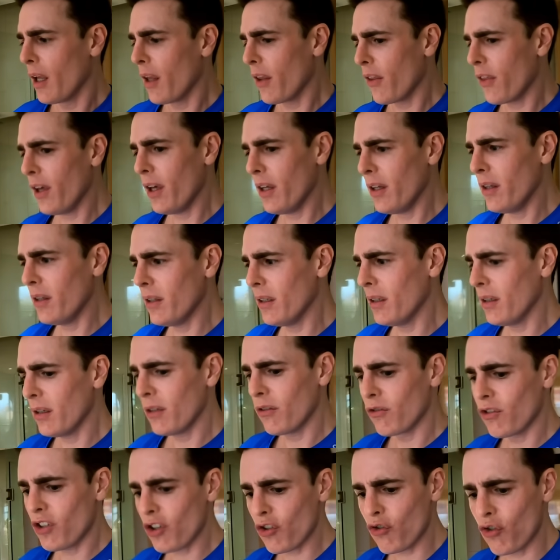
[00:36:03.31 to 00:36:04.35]
then
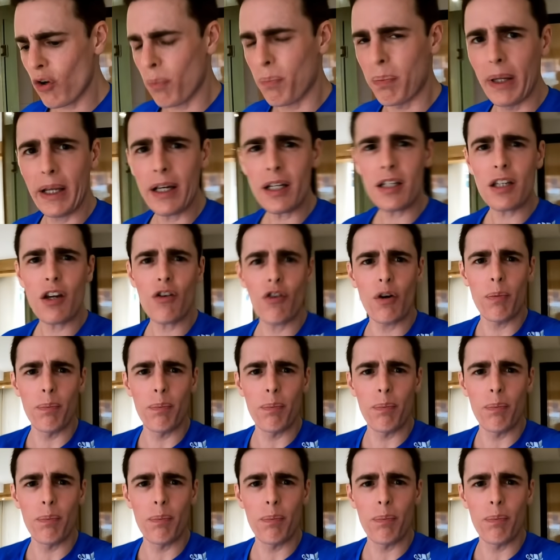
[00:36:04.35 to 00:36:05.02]
just replace it,